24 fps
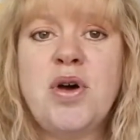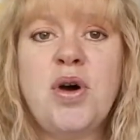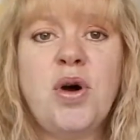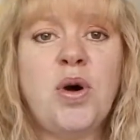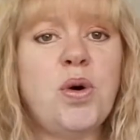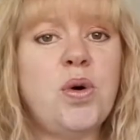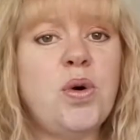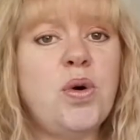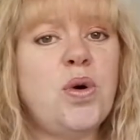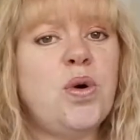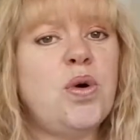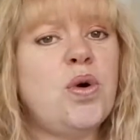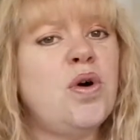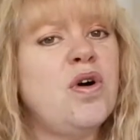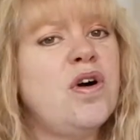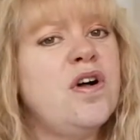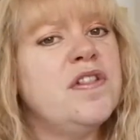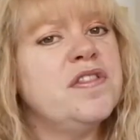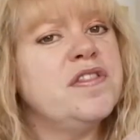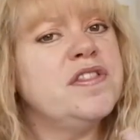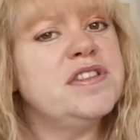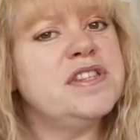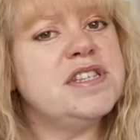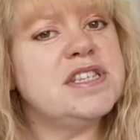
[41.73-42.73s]

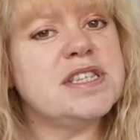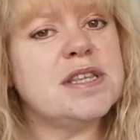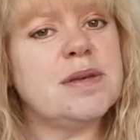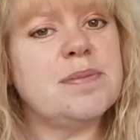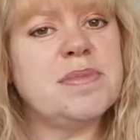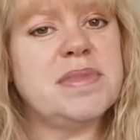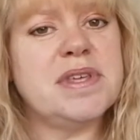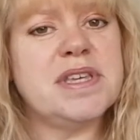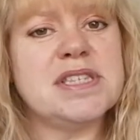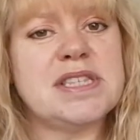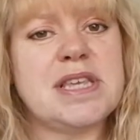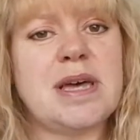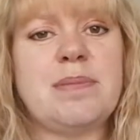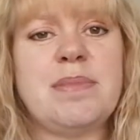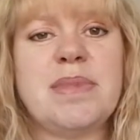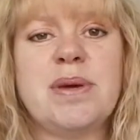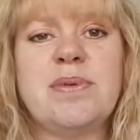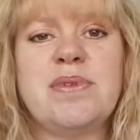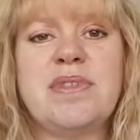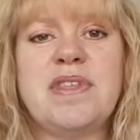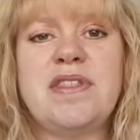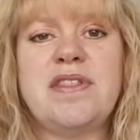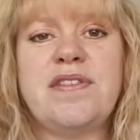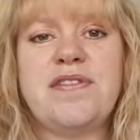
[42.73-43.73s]
or that something's happening
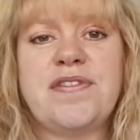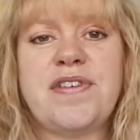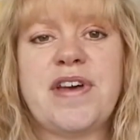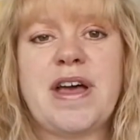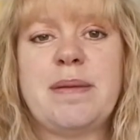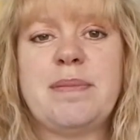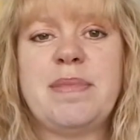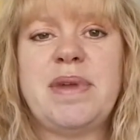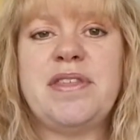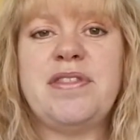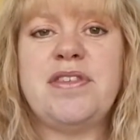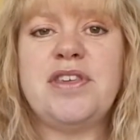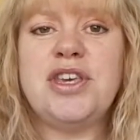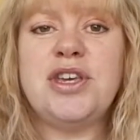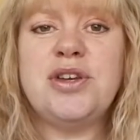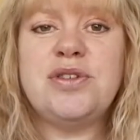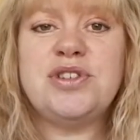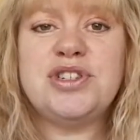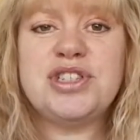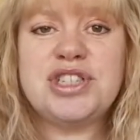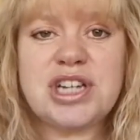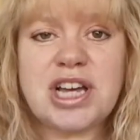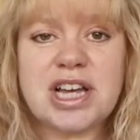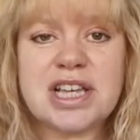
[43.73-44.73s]
within the family that you
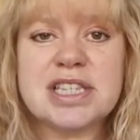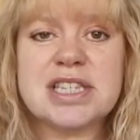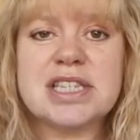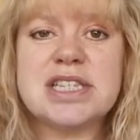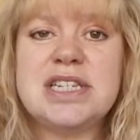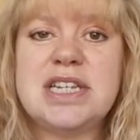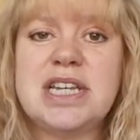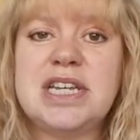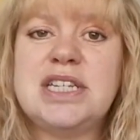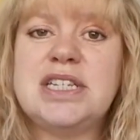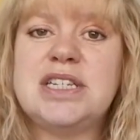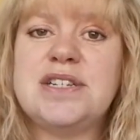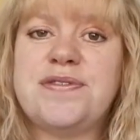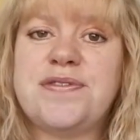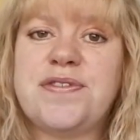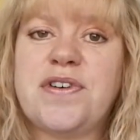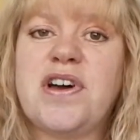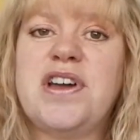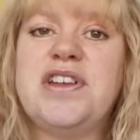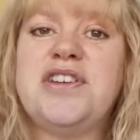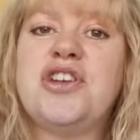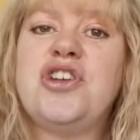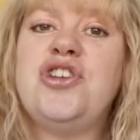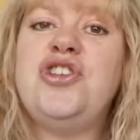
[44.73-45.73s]
just need to
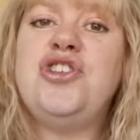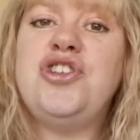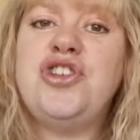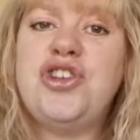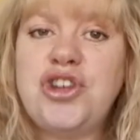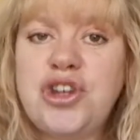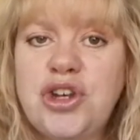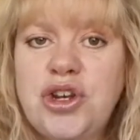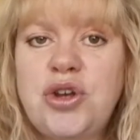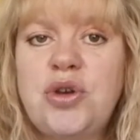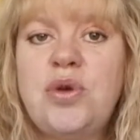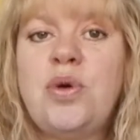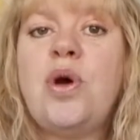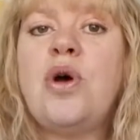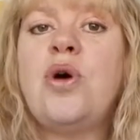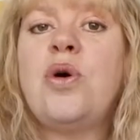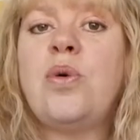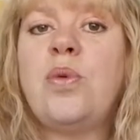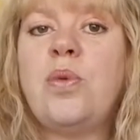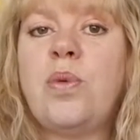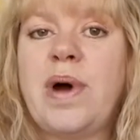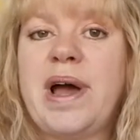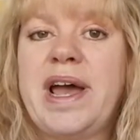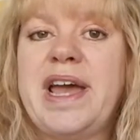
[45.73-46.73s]
find a new
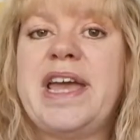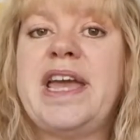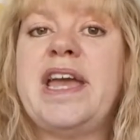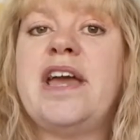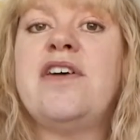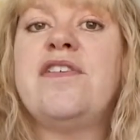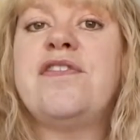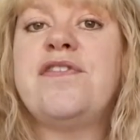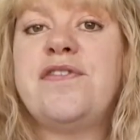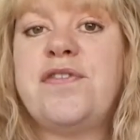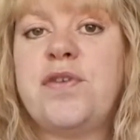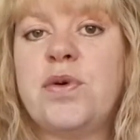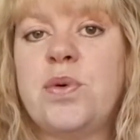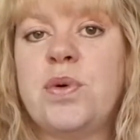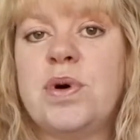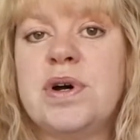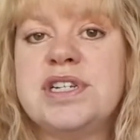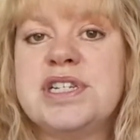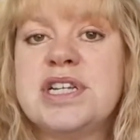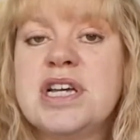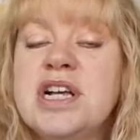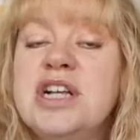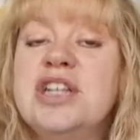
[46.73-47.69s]
way forward,